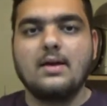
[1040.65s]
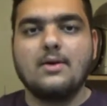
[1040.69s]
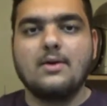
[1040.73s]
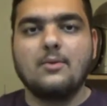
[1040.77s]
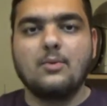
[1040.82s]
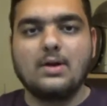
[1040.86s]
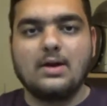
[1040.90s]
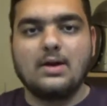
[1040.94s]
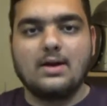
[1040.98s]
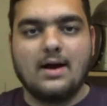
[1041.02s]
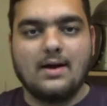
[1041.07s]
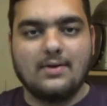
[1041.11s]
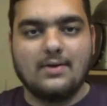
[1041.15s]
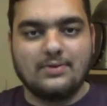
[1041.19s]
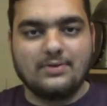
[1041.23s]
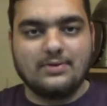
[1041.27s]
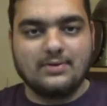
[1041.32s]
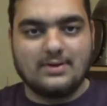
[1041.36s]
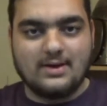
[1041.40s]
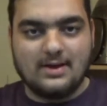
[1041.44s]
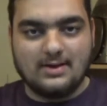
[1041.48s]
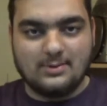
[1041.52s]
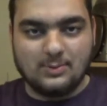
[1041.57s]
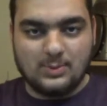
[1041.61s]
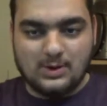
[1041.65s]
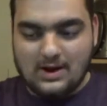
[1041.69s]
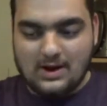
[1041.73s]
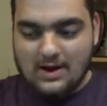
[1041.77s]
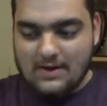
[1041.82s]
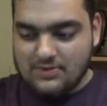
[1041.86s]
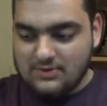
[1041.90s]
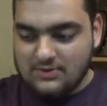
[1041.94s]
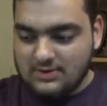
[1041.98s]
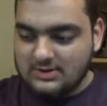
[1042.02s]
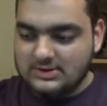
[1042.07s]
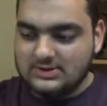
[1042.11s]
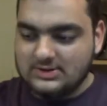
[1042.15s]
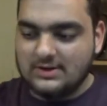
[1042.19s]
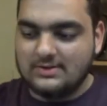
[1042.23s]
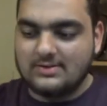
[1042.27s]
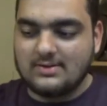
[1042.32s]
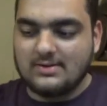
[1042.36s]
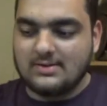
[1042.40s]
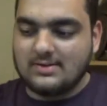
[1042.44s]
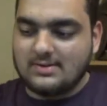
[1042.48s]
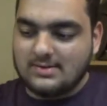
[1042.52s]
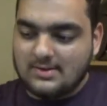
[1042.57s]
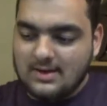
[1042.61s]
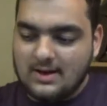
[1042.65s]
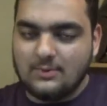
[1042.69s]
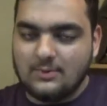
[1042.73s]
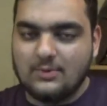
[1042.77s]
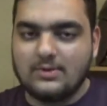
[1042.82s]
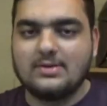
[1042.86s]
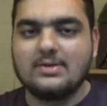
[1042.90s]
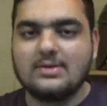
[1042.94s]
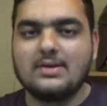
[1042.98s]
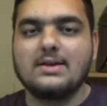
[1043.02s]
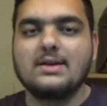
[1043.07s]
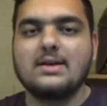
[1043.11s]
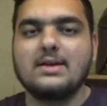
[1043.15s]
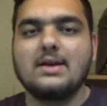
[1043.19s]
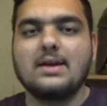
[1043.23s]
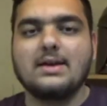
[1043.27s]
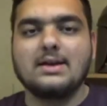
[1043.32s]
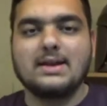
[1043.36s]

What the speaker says: because we got there just as sun was setting,